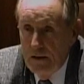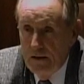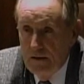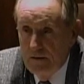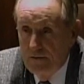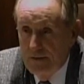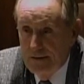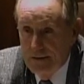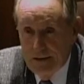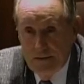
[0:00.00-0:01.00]
is
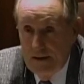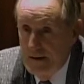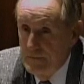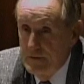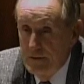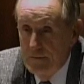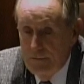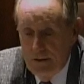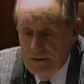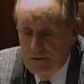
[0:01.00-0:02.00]
that they
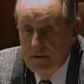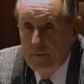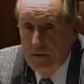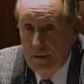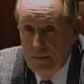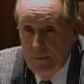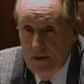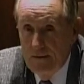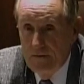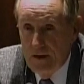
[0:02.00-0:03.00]
simply don't have any
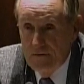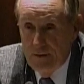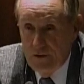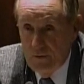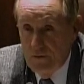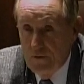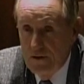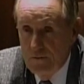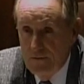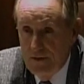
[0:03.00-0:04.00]
money. They've lost about
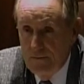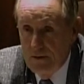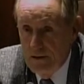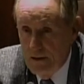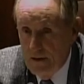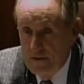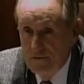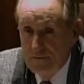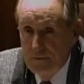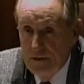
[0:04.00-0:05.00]
$25 million
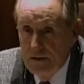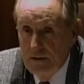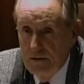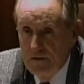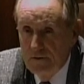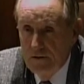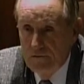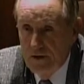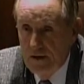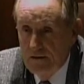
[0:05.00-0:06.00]
in
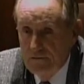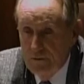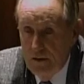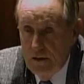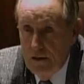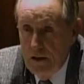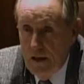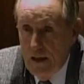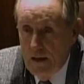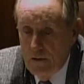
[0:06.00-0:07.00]
sales tax,
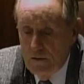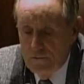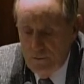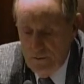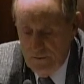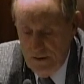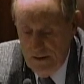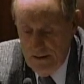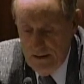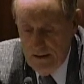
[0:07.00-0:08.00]
and also, once
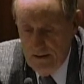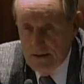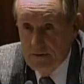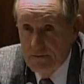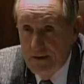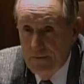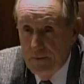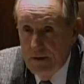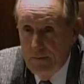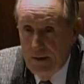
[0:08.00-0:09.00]
again, they just don't have
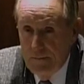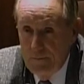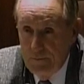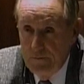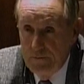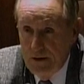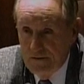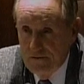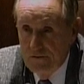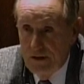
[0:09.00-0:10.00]
the money to buy
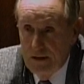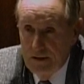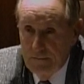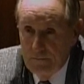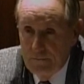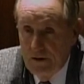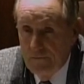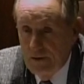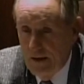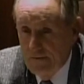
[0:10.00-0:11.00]
buses and
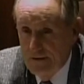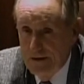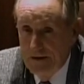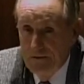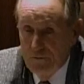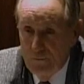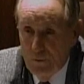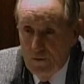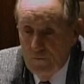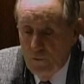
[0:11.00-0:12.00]
pay for gasoline and so
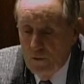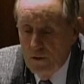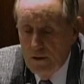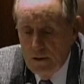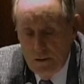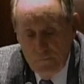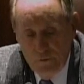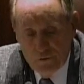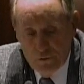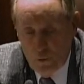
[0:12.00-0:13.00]
forth for
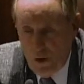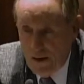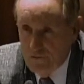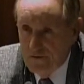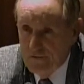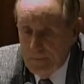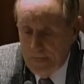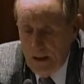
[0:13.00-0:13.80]
future routes.